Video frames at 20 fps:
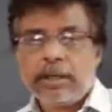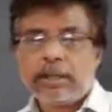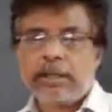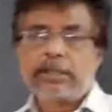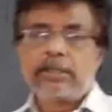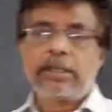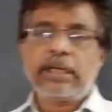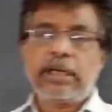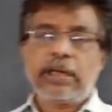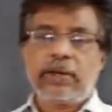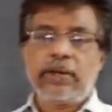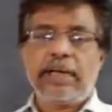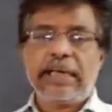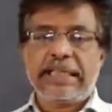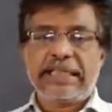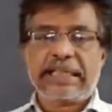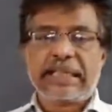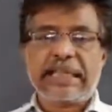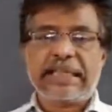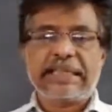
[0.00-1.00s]
Today we will
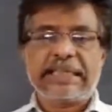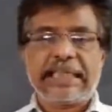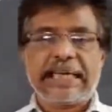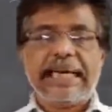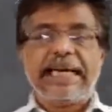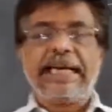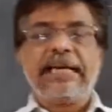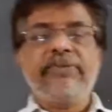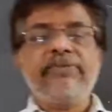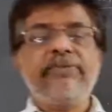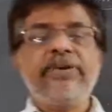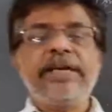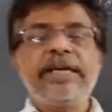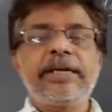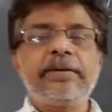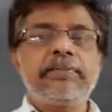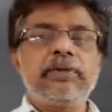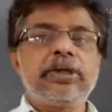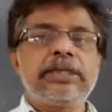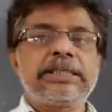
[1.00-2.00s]
discuss random
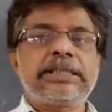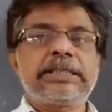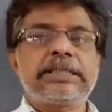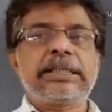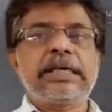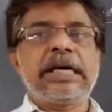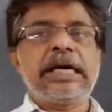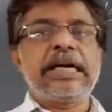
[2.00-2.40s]
variables